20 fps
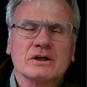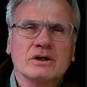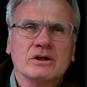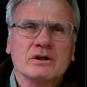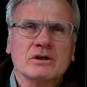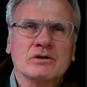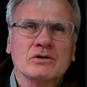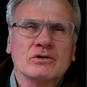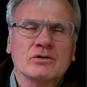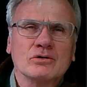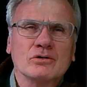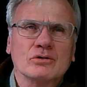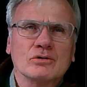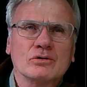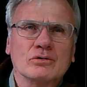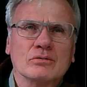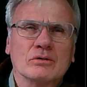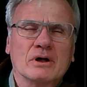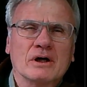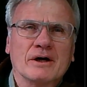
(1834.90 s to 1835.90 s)

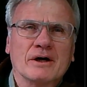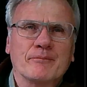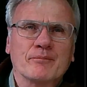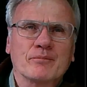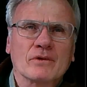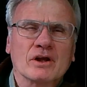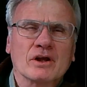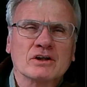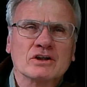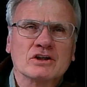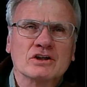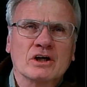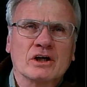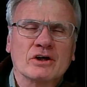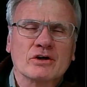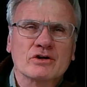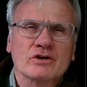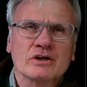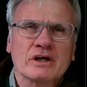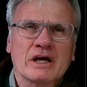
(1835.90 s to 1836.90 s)
to
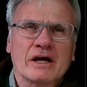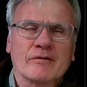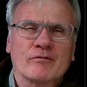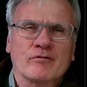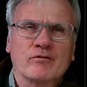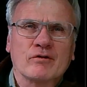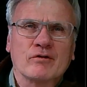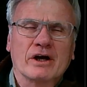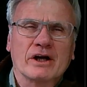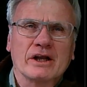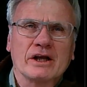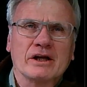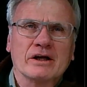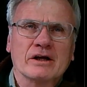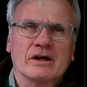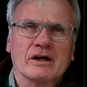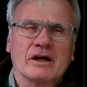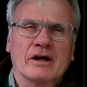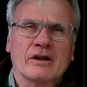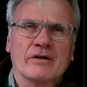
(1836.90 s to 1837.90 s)
understand flooding
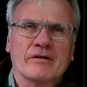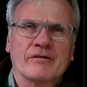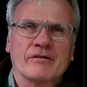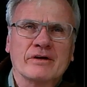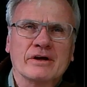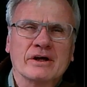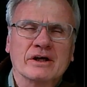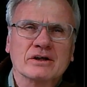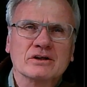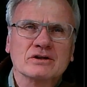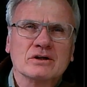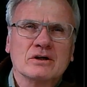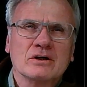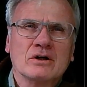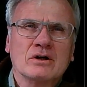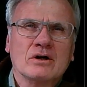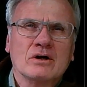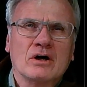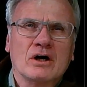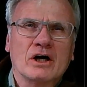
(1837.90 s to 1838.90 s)
and other things.
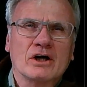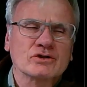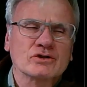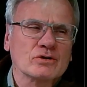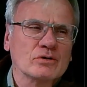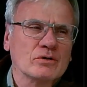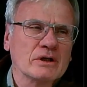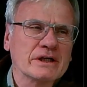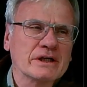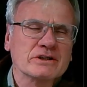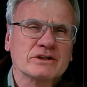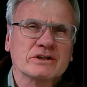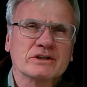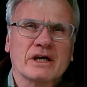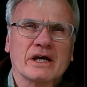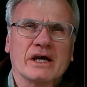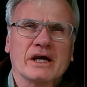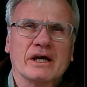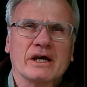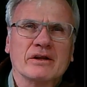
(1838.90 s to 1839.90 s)
Also, let's
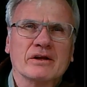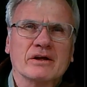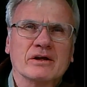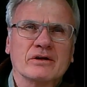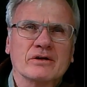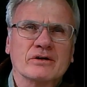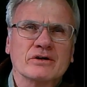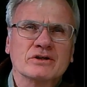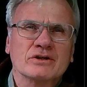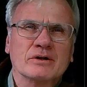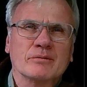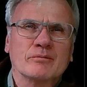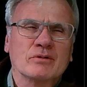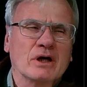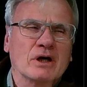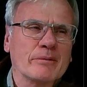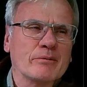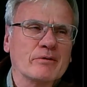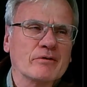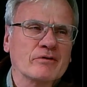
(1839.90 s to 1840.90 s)
say that there's some
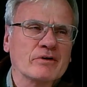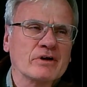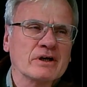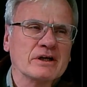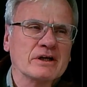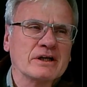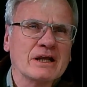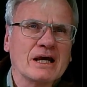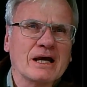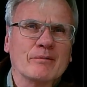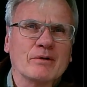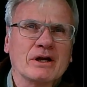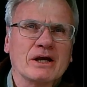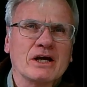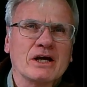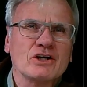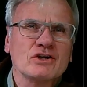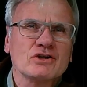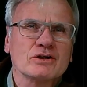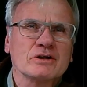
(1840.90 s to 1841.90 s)
type of
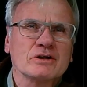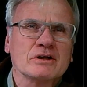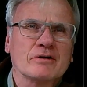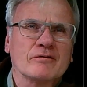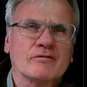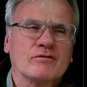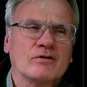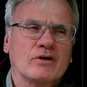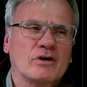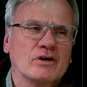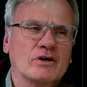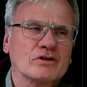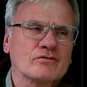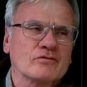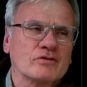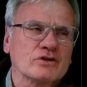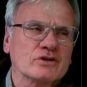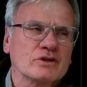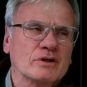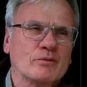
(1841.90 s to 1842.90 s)
contamination that falls for
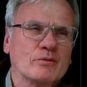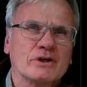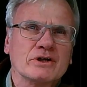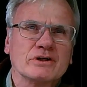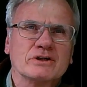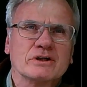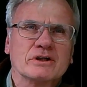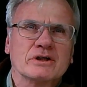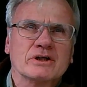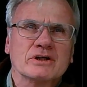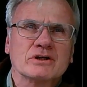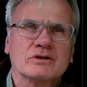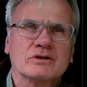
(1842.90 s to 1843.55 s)
some reason in this